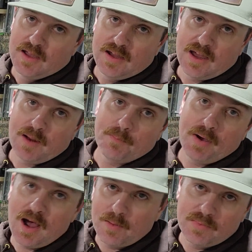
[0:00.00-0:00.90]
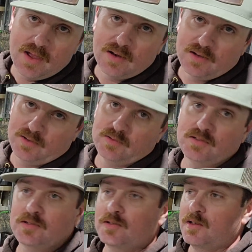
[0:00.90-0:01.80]
You got to pop that
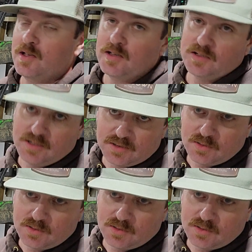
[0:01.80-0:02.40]
loose just to